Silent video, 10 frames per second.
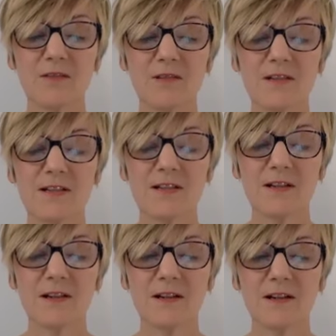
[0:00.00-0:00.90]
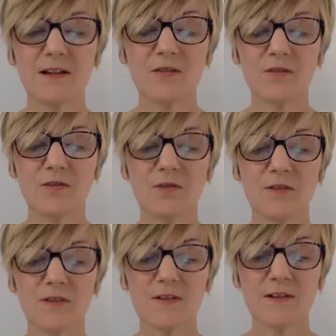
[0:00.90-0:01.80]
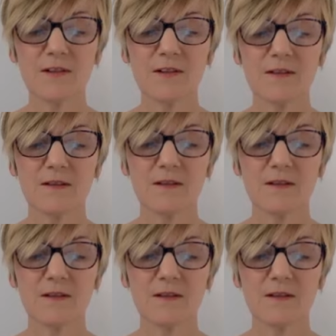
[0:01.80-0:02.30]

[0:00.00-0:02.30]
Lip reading: very slightly, not forcing it.